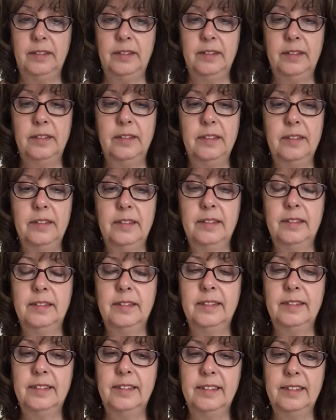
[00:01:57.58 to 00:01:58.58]

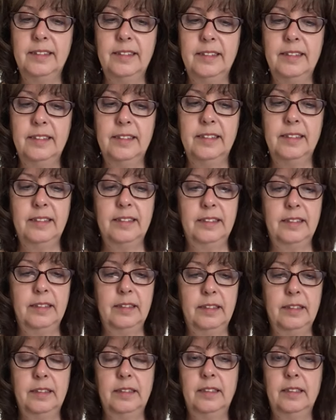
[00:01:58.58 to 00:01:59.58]

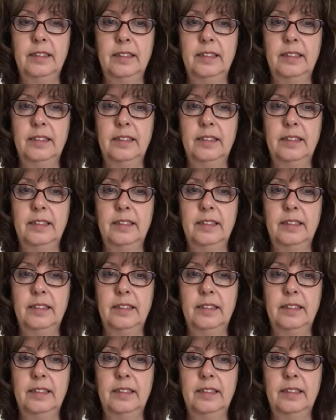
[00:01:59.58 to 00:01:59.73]
(silence)